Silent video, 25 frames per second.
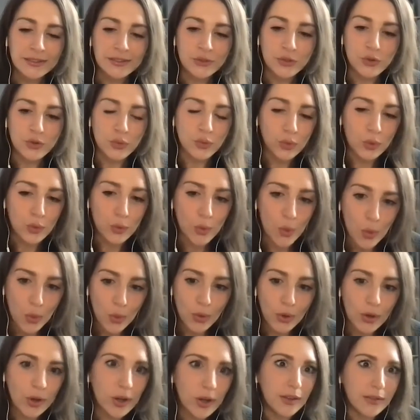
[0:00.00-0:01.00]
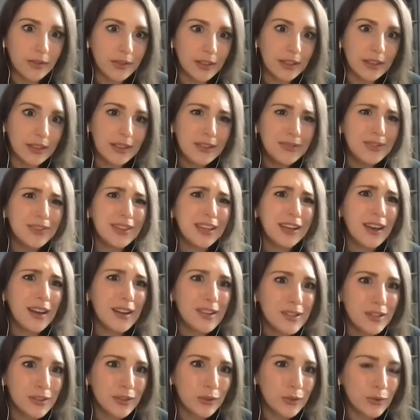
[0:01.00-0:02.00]
true horror of it. And even like
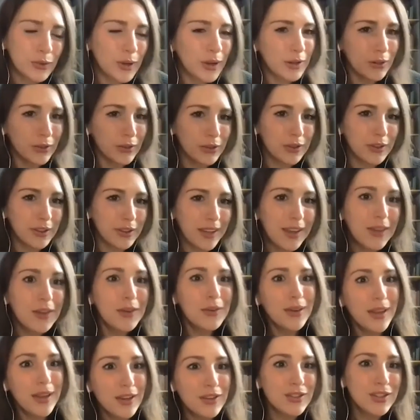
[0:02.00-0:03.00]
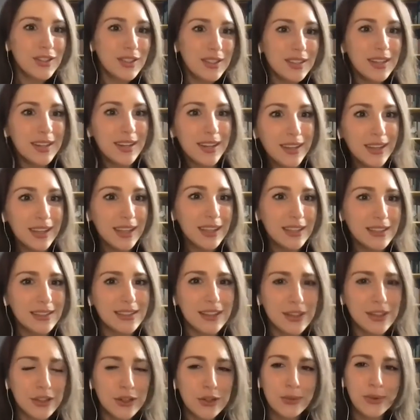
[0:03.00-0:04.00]
Hansel and Gretel, you're like, oh yeah, she's eating kids.
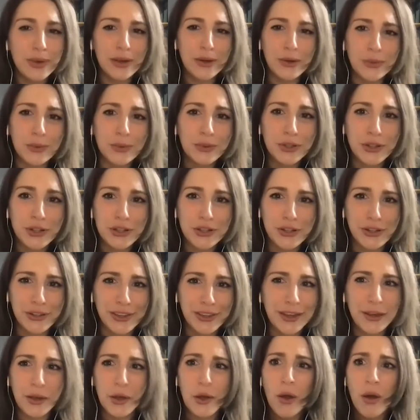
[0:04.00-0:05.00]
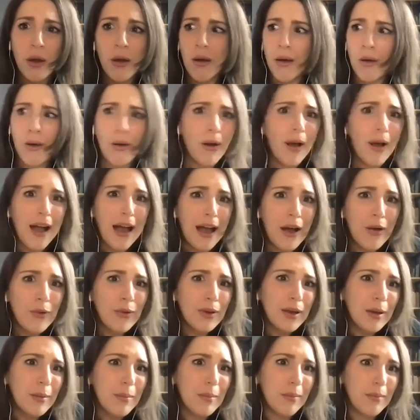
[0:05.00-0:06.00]
And then you get older and you're like, how
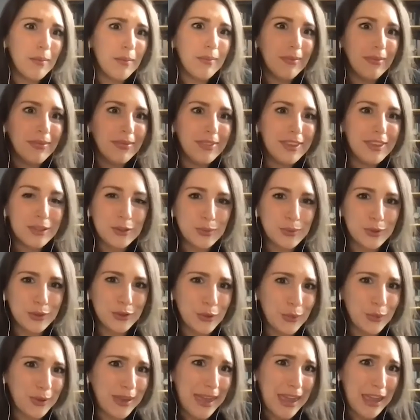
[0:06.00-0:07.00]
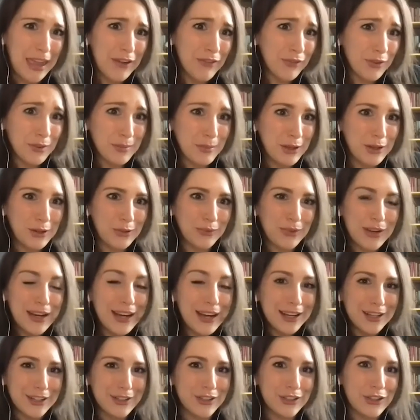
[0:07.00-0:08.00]
come this was okay for me to
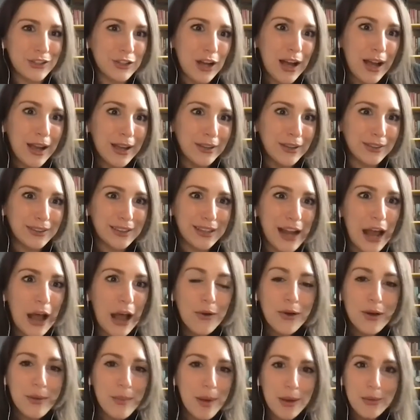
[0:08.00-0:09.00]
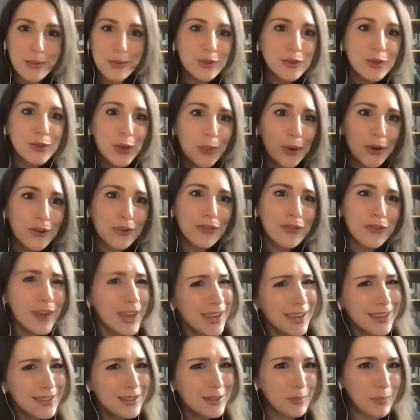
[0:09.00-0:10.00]
read as a child? And how come I was so
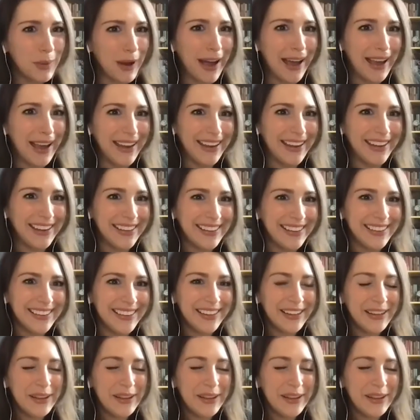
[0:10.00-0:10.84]
unfazed by it?